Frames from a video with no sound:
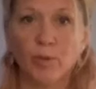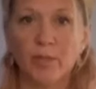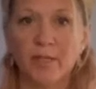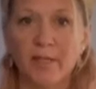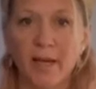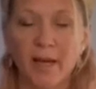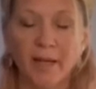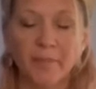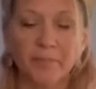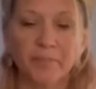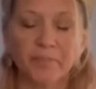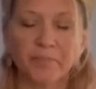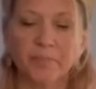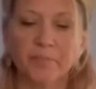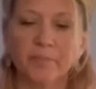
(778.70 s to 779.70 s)
today,
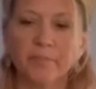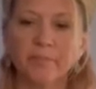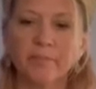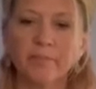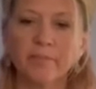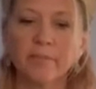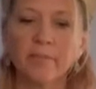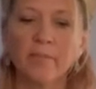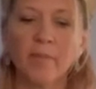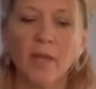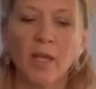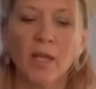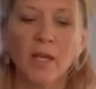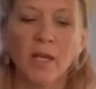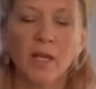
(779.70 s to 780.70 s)

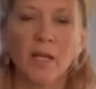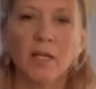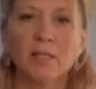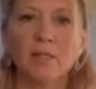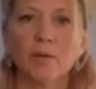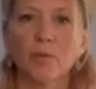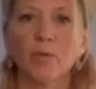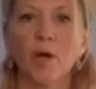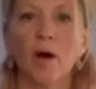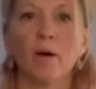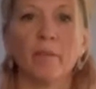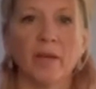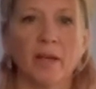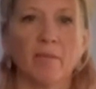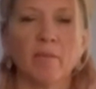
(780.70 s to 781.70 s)
it's called
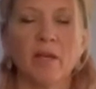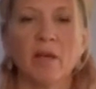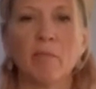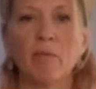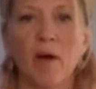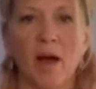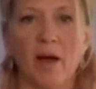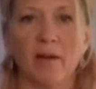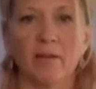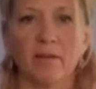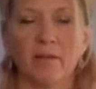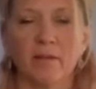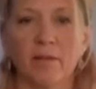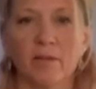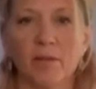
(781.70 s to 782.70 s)
humming bee breath.
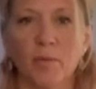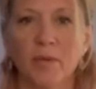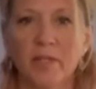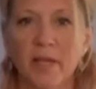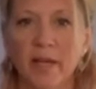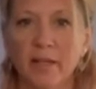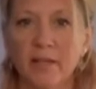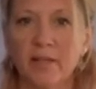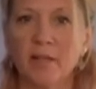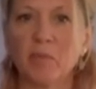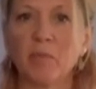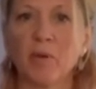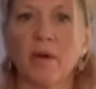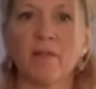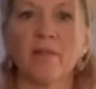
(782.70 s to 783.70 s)
So we take a
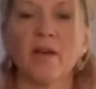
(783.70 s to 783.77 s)
deep breath